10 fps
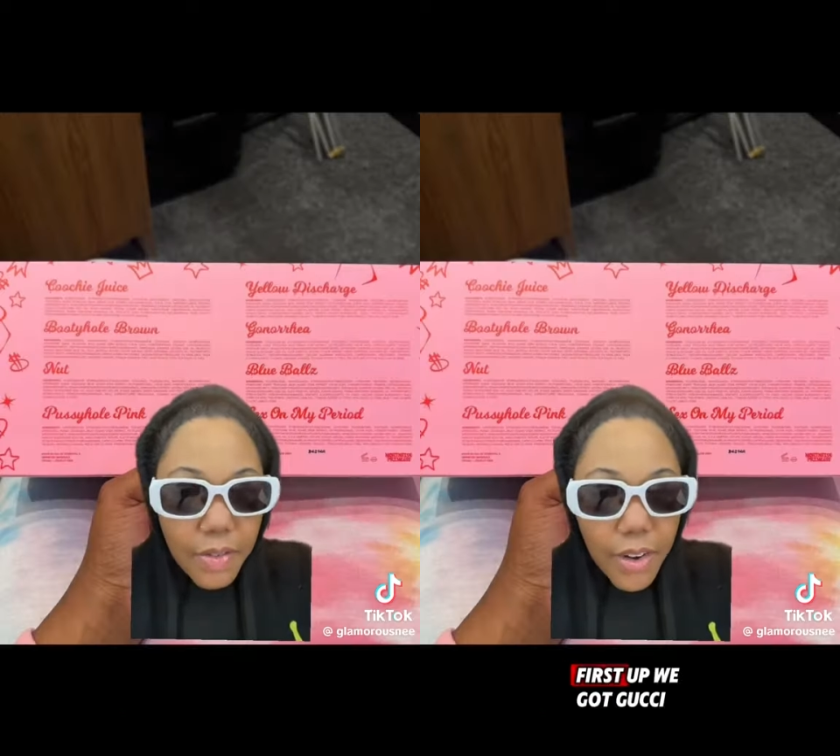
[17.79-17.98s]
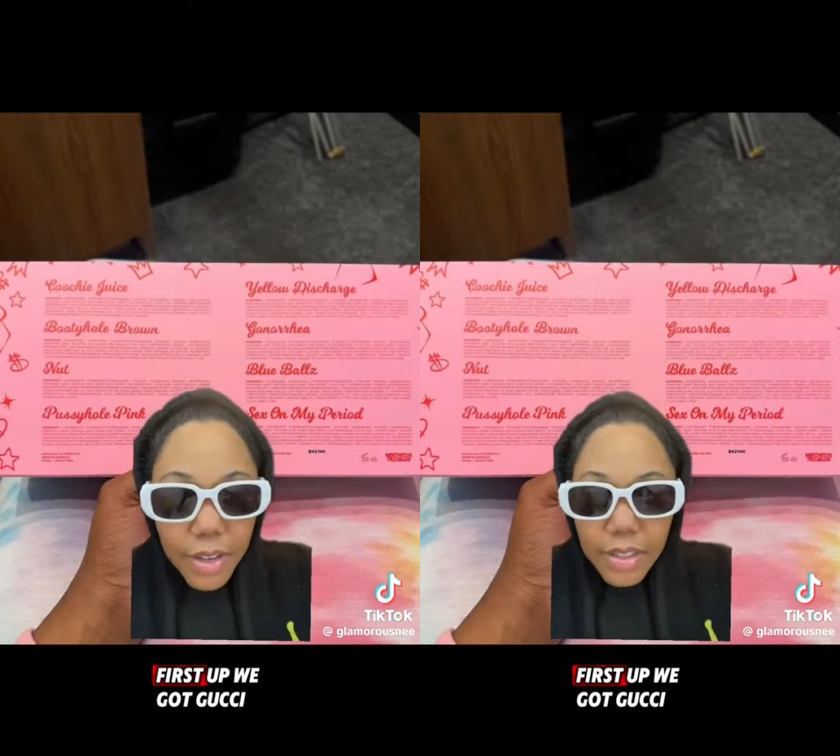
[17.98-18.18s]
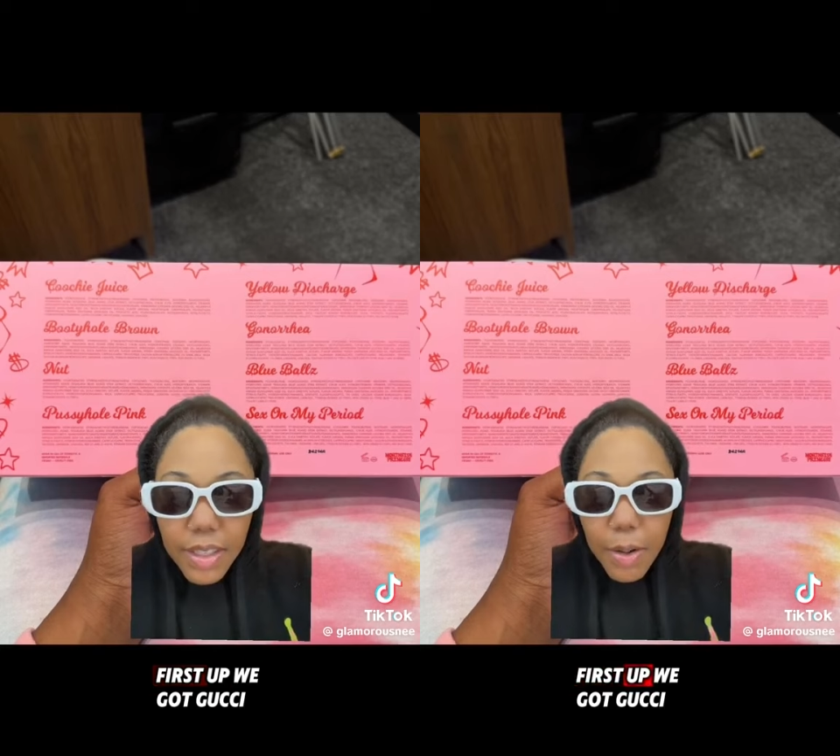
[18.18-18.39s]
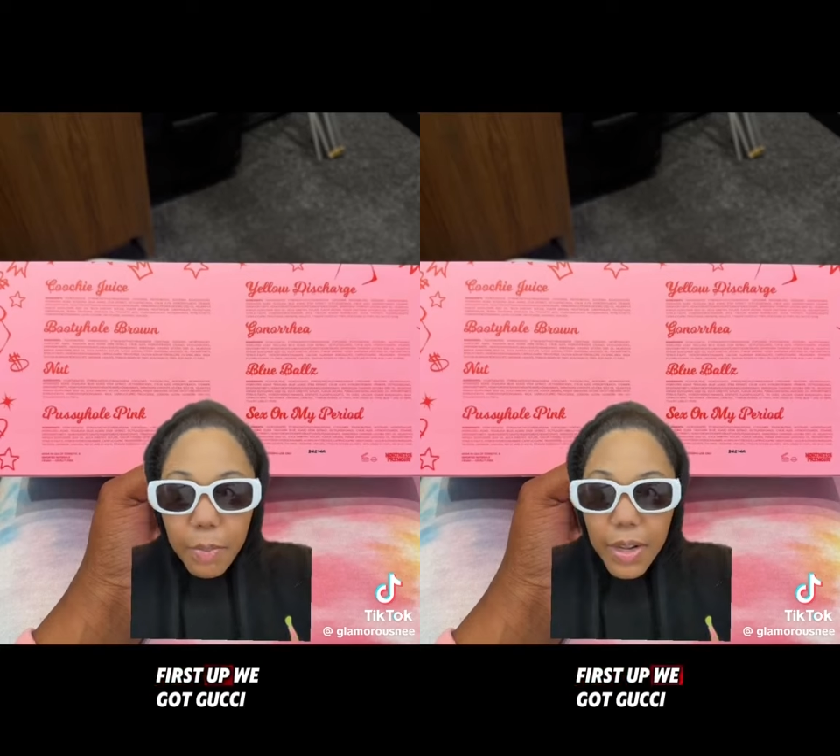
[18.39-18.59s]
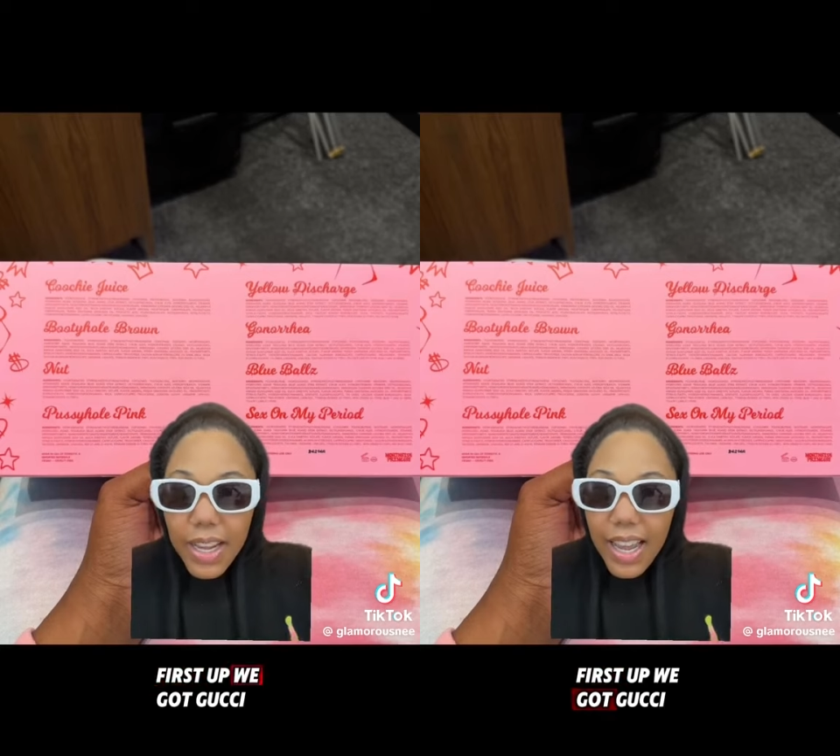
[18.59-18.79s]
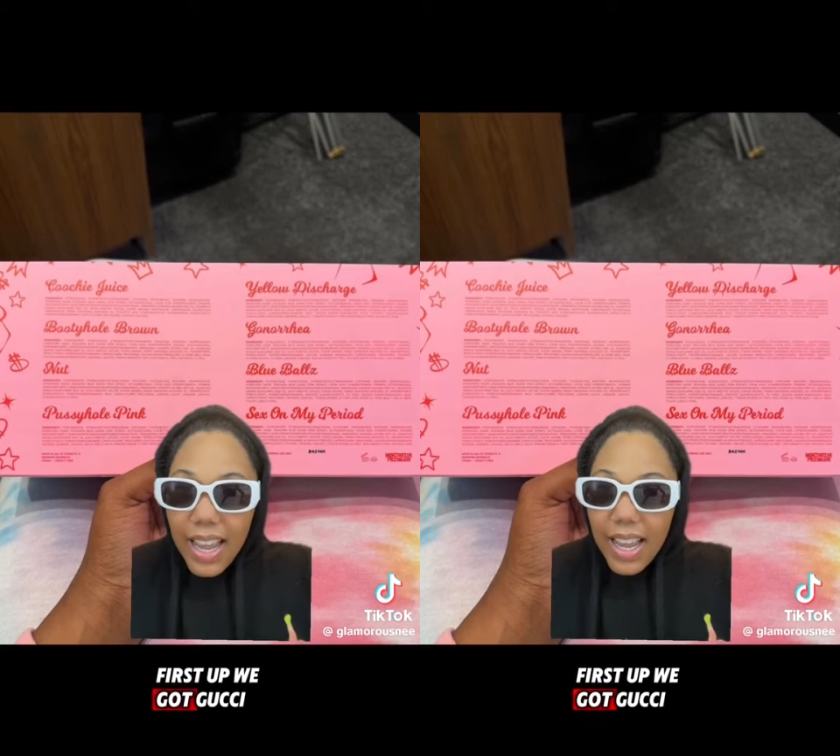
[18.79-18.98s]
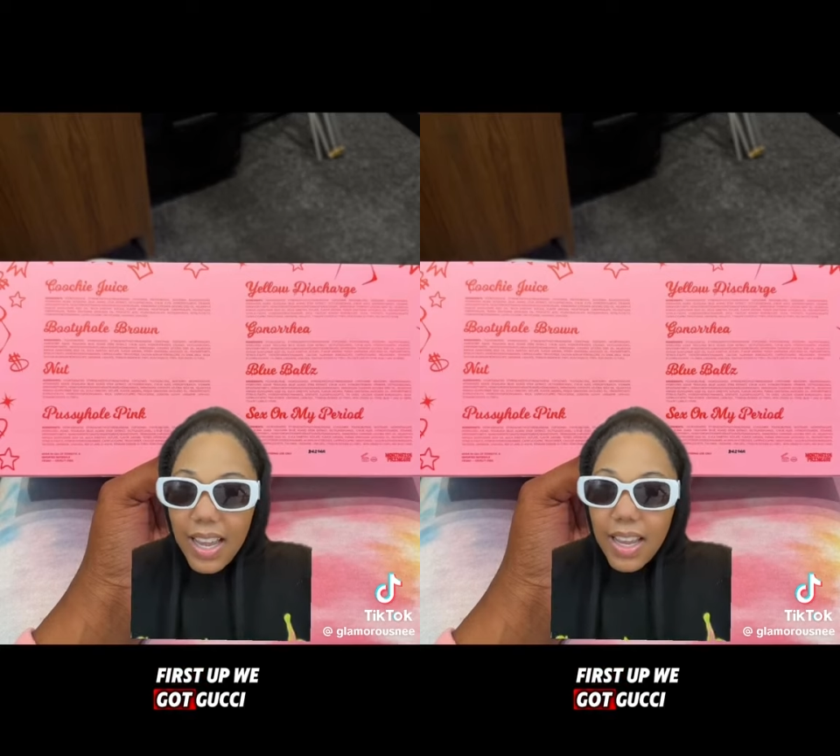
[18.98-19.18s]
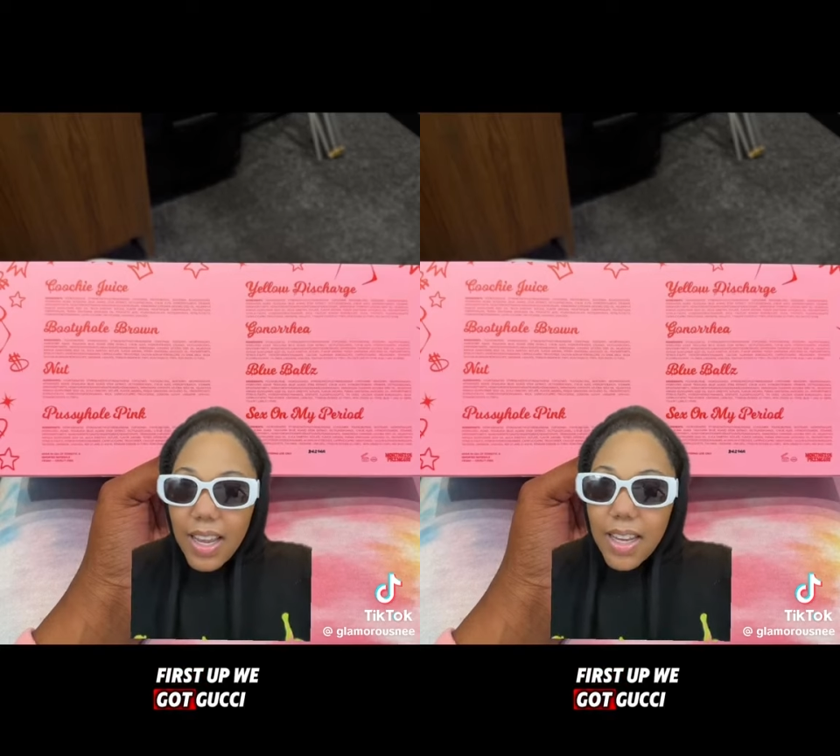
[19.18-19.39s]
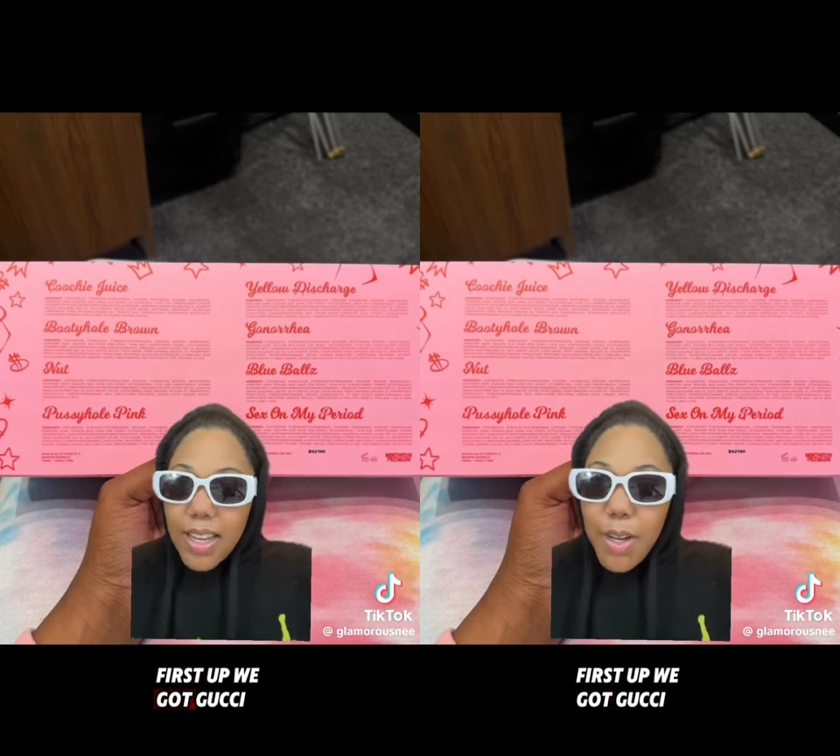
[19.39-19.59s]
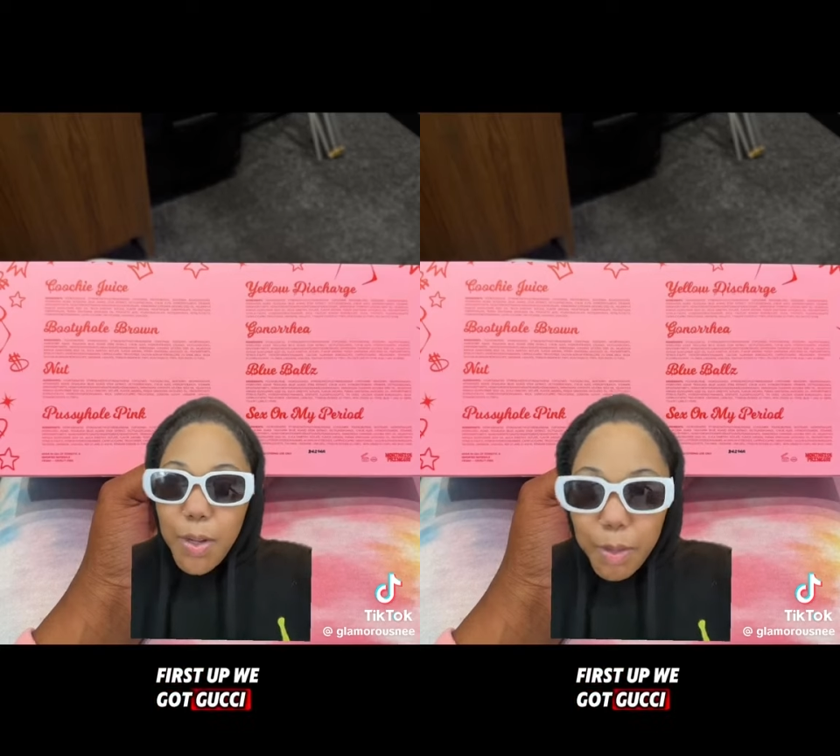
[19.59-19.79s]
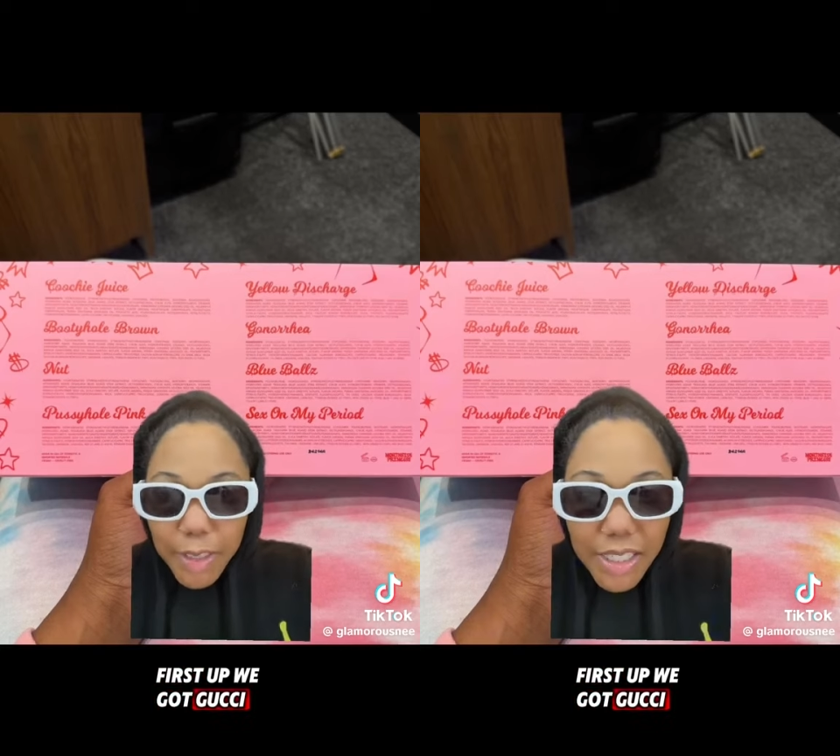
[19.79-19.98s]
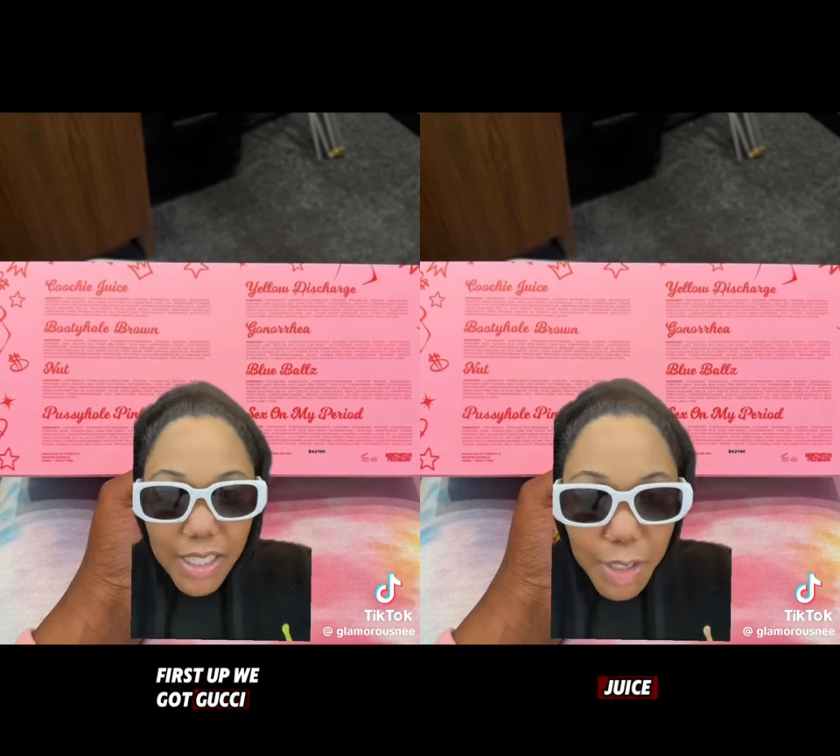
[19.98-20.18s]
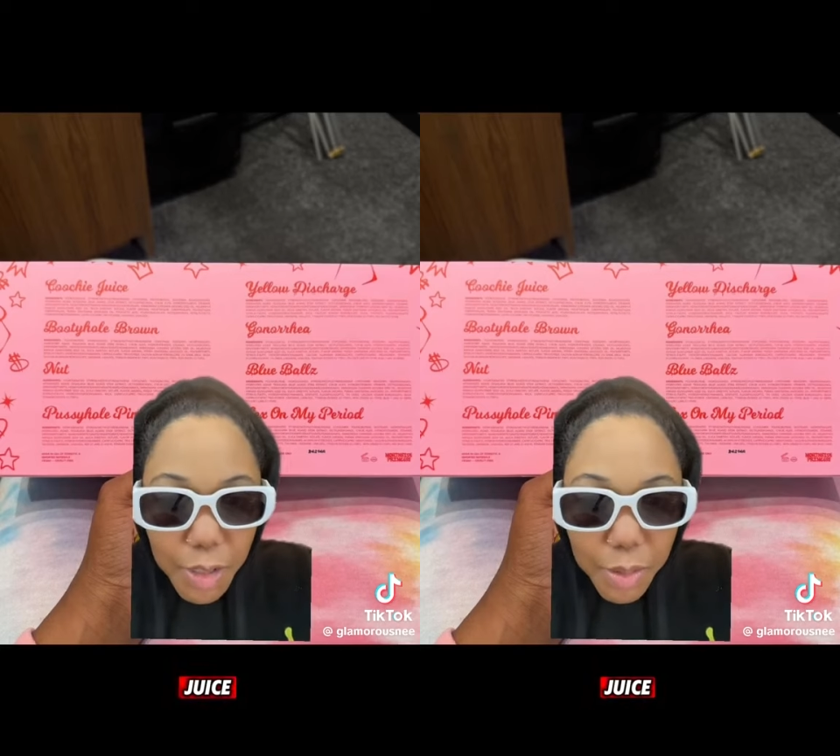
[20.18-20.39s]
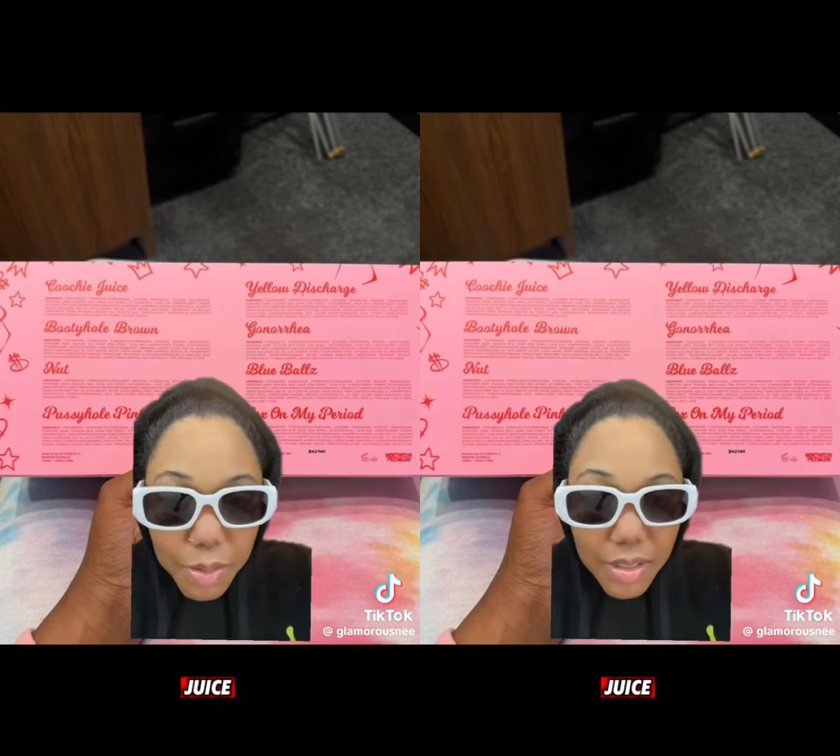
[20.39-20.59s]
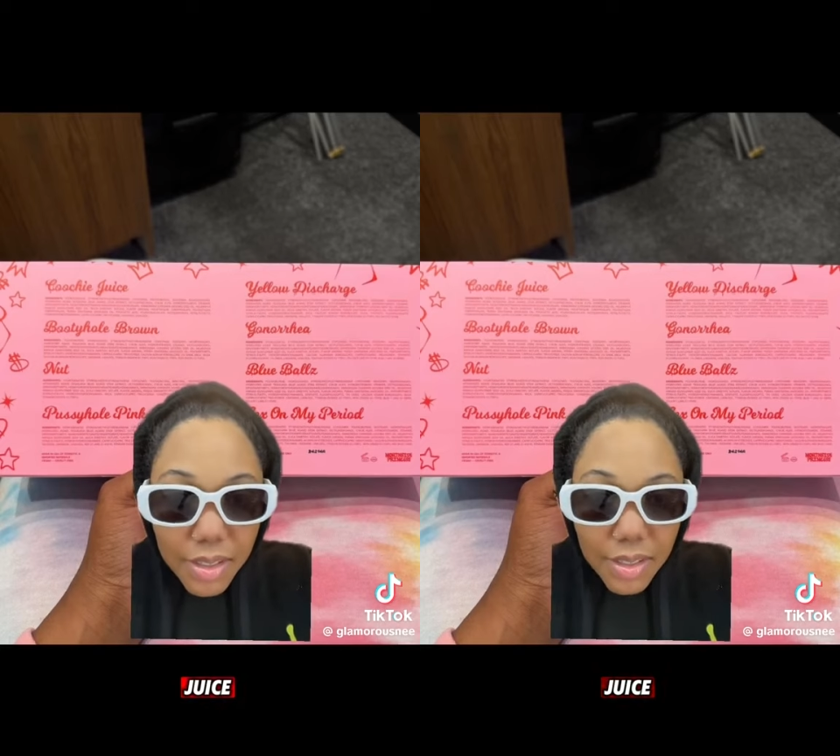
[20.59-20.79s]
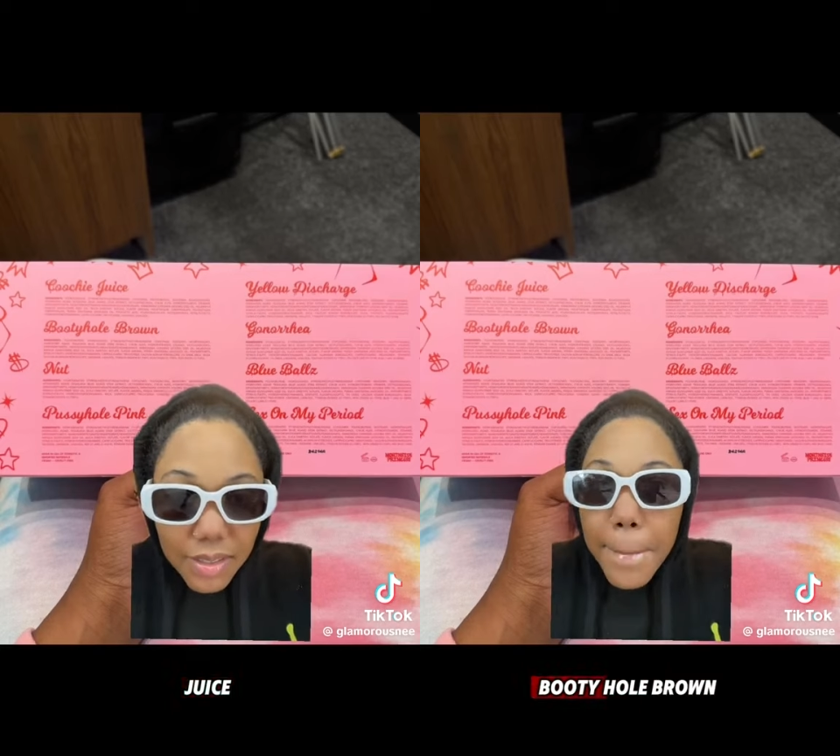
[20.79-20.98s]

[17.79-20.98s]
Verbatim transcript: First up, we got Coochie Juice,